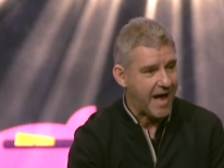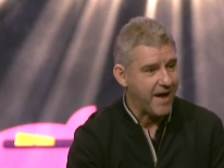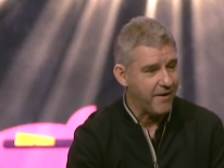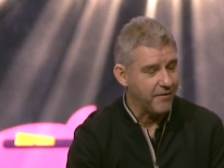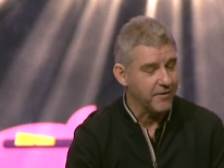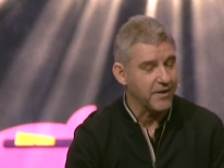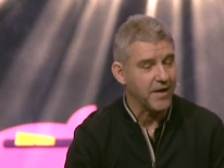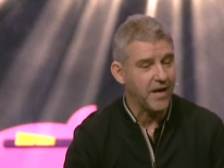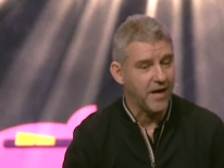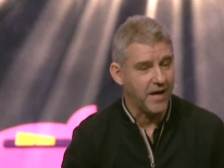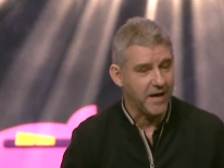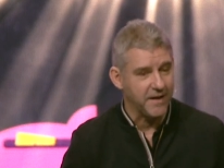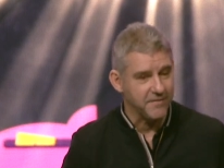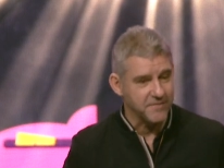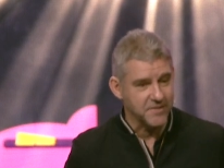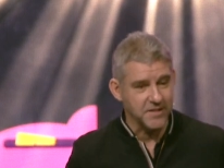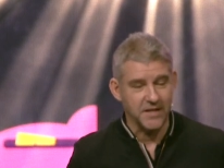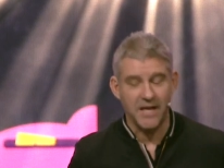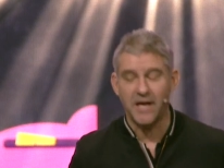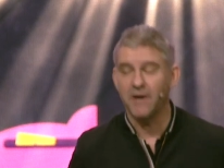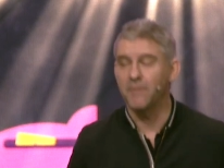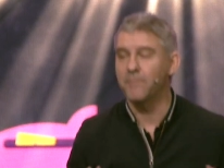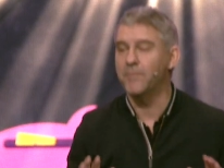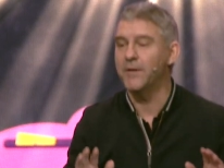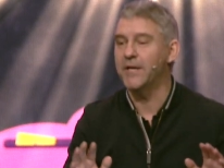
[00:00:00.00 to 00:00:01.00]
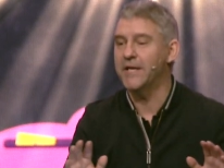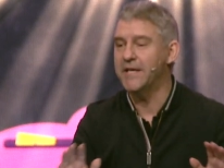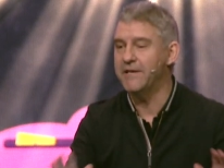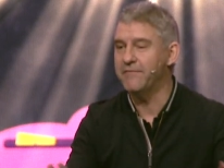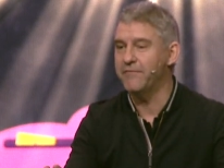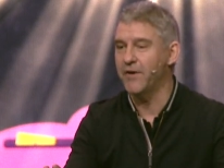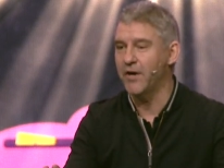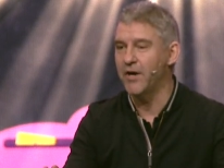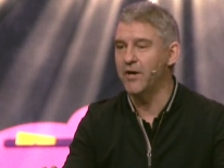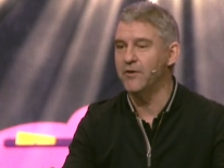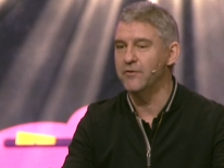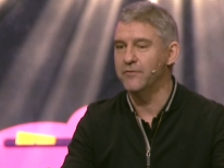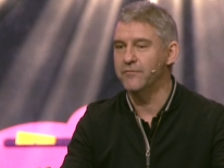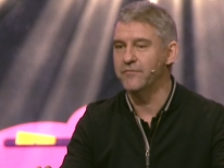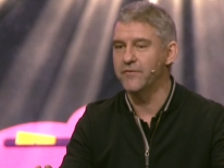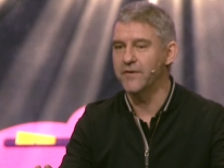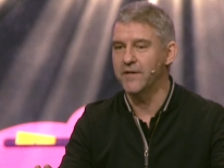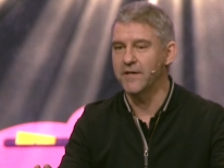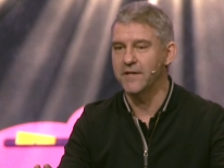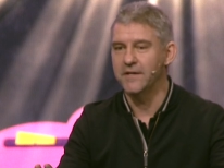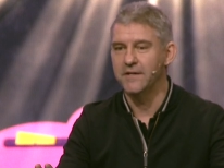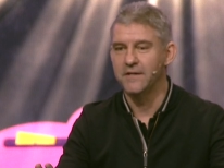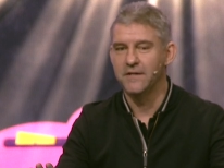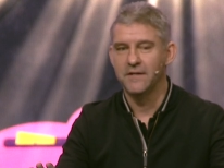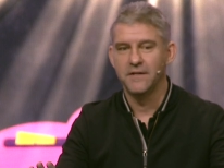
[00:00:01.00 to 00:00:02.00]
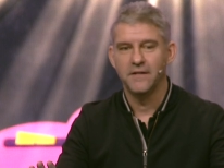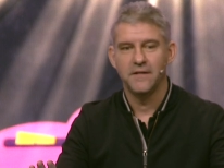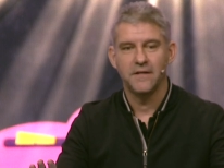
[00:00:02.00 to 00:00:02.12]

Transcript: our lives and our believer over